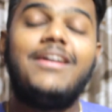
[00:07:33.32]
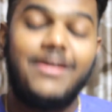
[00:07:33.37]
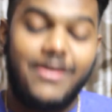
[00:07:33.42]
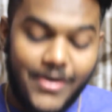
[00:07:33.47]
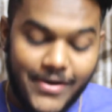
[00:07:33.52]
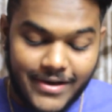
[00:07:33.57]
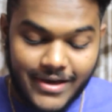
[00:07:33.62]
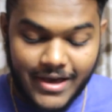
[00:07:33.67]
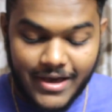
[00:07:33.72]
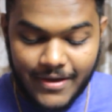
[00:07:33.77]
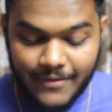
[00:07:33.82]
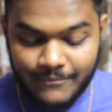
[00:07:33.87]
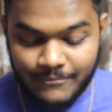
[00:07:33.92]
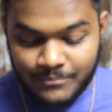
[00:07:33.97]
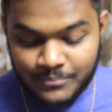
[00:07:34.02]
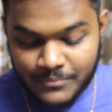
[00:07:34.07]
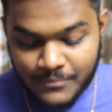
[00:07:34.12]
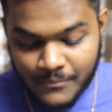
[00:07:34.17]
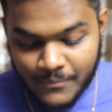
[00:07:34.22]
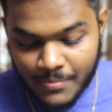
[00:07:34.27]
Okay.
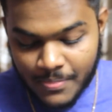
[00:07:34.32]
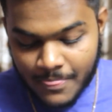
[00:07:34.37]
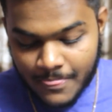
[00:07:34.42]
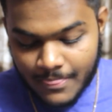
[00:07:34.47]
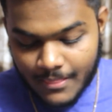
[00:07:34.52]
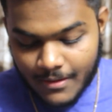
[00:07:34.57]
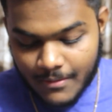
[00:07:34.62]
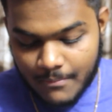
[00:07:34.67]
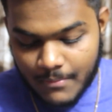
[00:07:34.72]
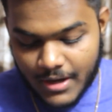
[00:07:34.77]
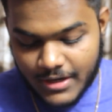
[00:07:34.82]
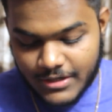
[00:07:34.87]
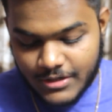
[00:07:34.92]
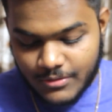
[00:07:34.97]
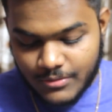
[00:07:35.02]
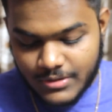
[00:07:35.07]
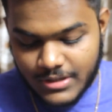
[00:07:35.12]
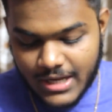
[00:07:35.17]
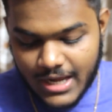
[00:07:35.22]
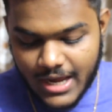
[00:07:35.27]
My
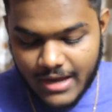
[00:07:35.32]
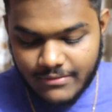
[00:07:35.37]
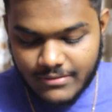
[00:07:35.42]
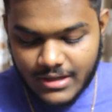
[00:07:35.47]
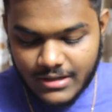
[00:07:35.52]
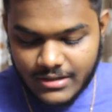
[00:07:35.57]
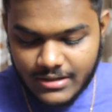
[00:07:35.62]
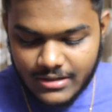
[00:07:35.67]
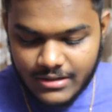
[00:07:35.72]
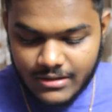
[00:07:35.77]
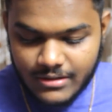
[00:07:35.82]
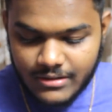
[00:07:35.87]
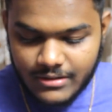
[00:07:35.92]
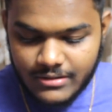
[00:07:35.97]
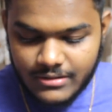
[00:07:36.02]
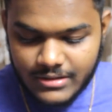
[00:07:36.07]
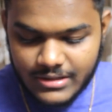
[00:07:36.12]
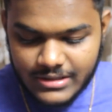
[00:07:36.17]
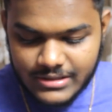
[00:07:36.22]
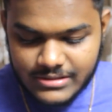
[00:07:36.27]
dude gave that
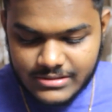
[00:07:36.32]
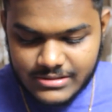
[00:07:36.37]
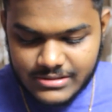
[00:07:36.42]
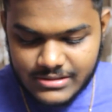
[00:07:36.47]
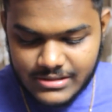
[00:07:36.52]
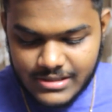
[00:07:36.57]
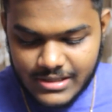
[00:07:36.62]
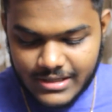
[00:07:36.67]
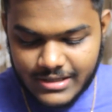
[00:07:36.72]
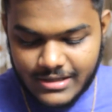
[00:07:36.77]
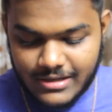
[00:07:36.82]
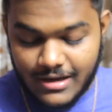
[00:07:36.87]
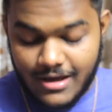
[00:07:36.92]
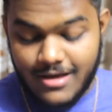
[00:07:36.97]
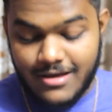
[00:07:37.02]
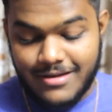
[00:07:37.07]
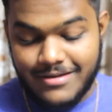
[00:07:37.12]
girl his dick